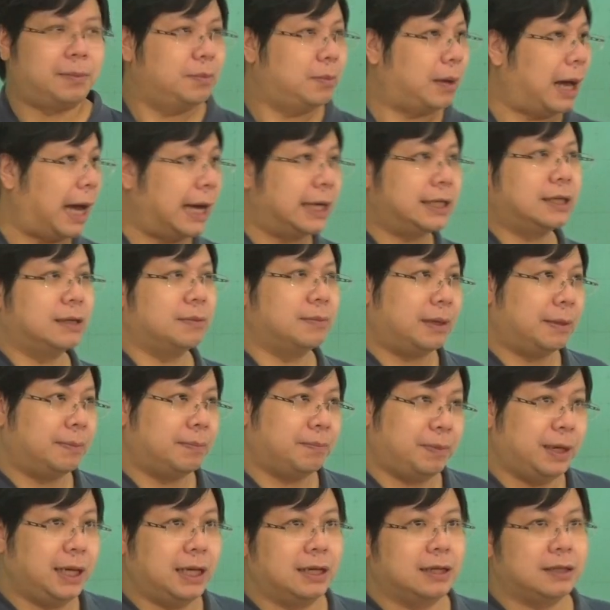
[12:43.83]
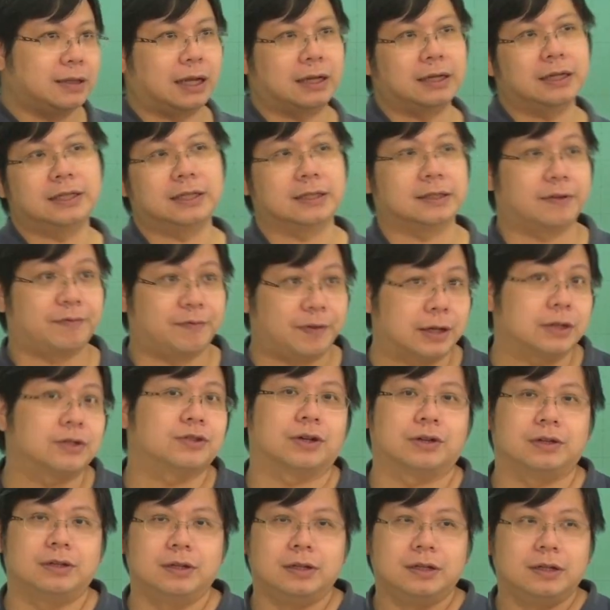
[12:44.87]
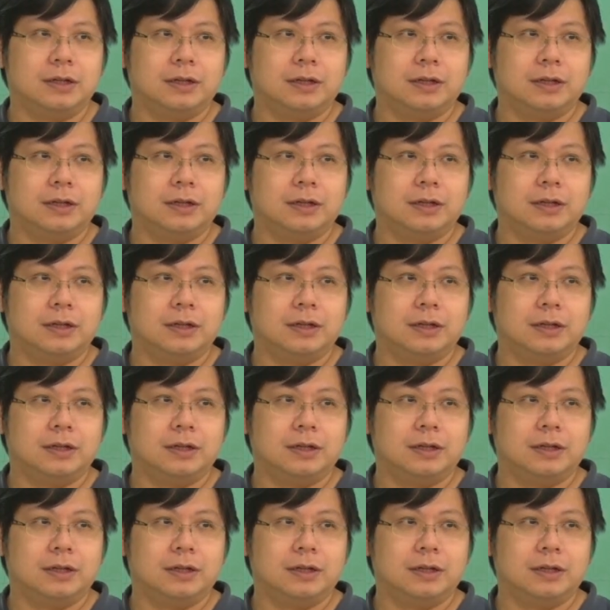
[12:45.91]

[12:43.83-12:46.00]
item in B, then it is a function.